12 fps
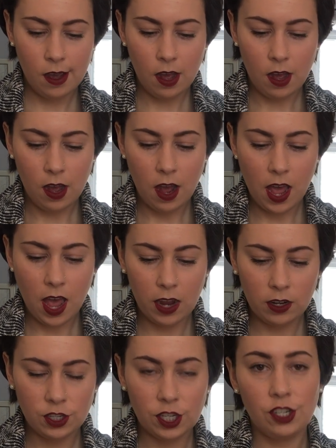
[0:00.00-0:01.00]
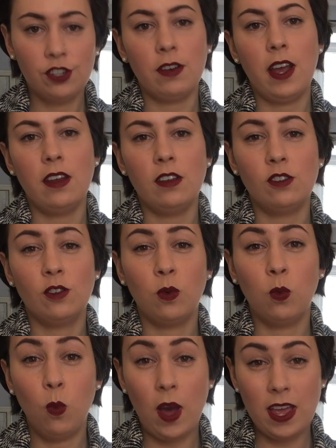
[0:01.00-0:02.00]
I actually tried it
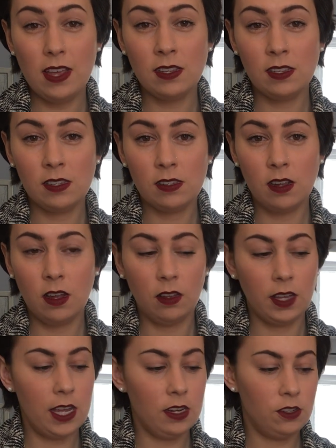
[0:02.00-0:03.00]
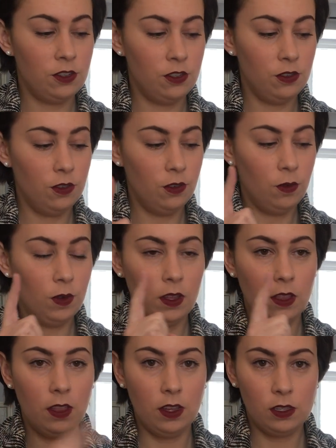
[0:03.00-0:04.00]
twice. I'll get to
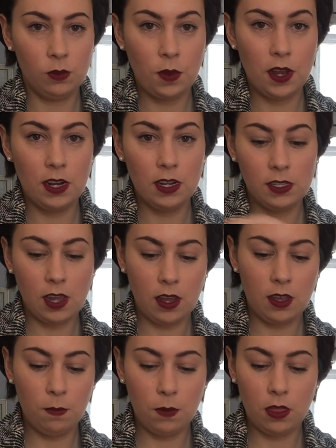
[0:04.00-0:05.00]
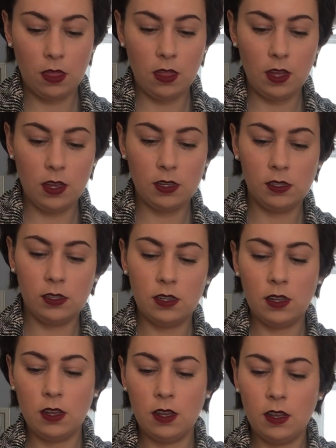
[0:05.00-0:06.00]
this one in a second, but
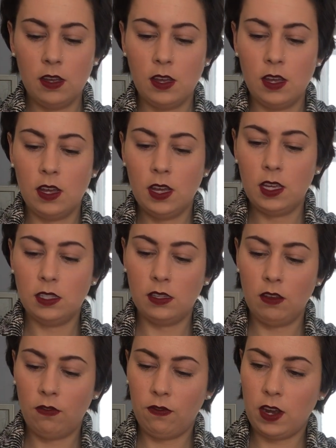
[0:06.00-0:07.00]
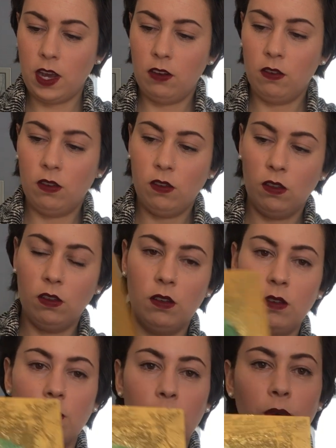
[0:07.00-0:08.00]
this is the final
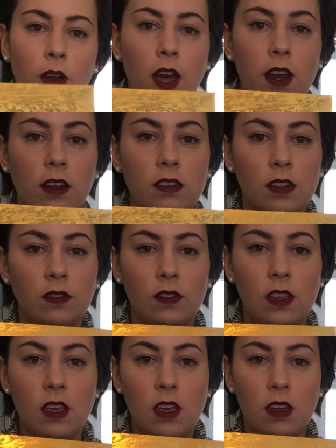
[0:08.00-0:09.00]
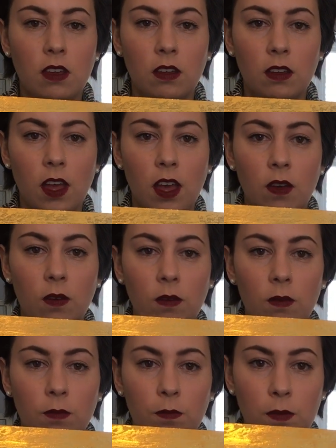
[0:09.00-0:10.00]
product of the
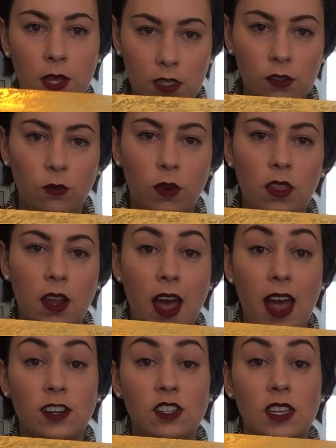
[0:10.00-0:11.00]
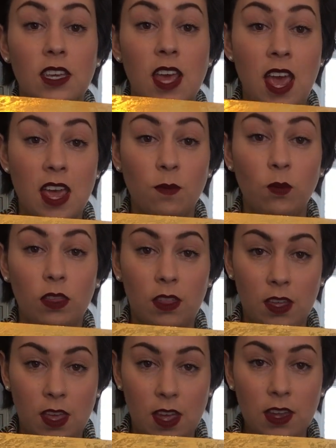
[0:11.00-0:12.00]
piece of wood that actually came with
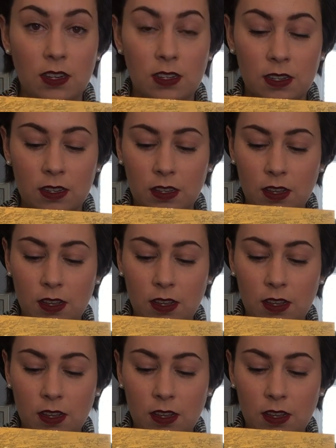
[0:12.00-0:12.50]
the kit.